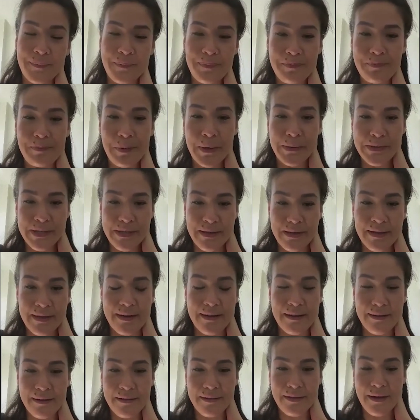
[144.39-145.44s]
post
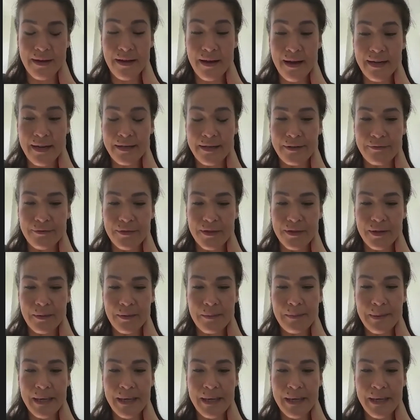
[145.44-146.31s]
the height of the